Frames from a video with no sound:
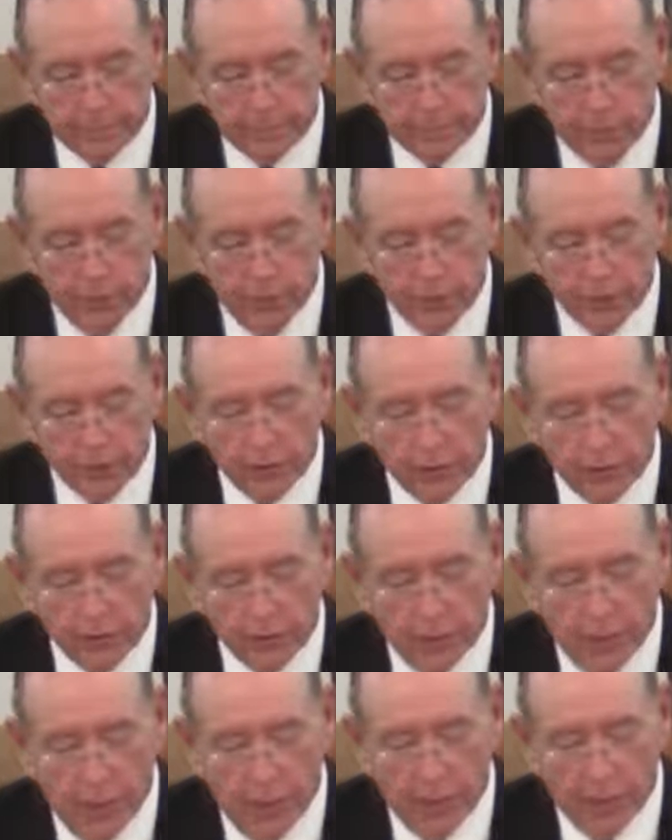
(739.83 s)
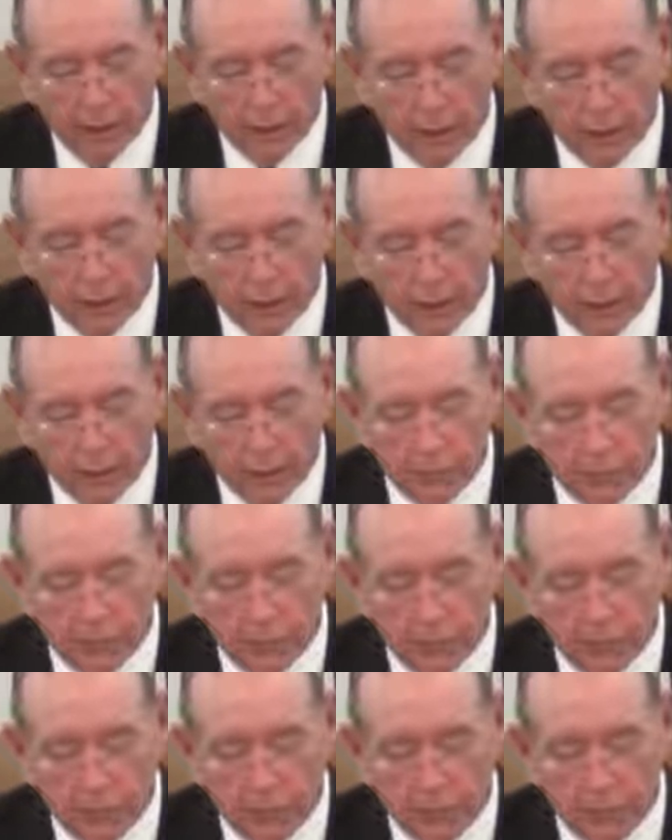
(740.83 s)
One such man was
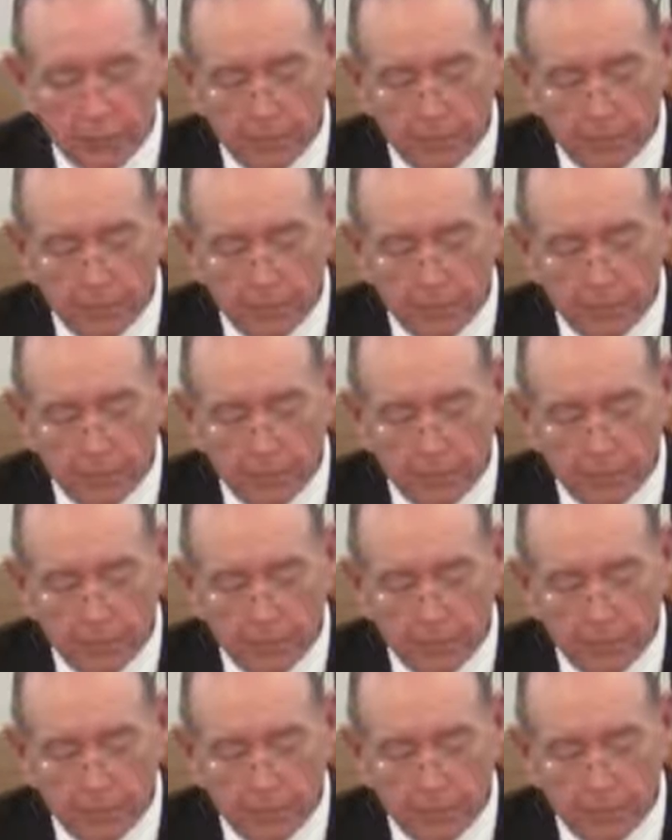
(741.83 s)
interviewed